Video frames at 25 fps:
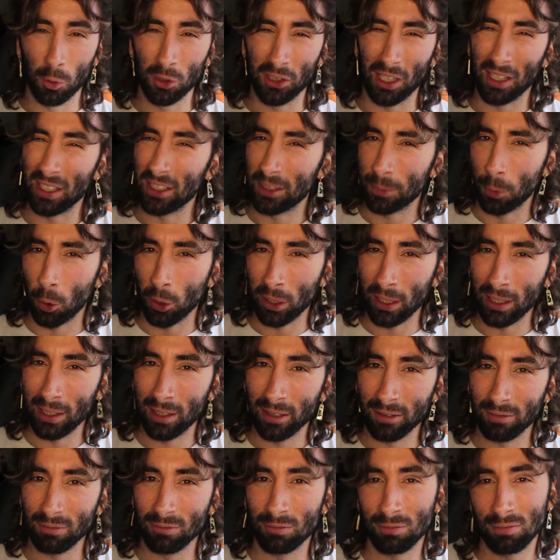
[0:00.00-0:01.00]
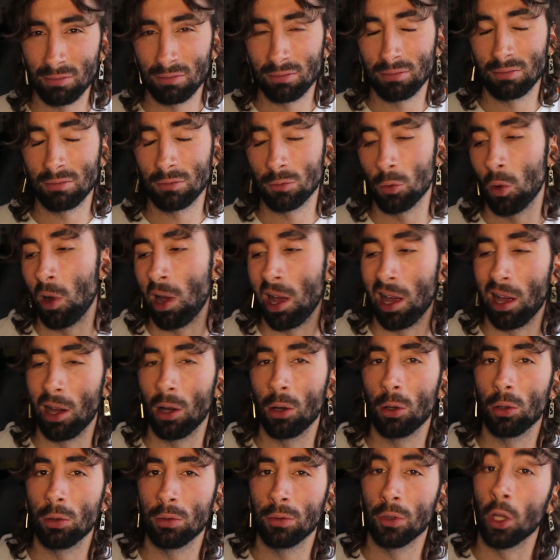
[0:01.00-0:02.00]
Was I disappointed?
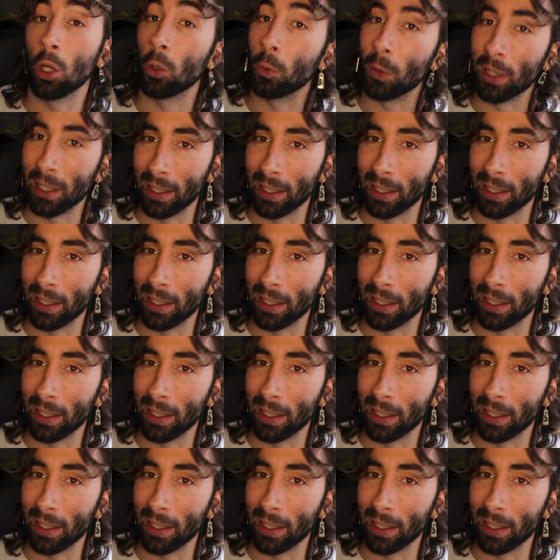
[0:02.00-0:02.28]
Well, not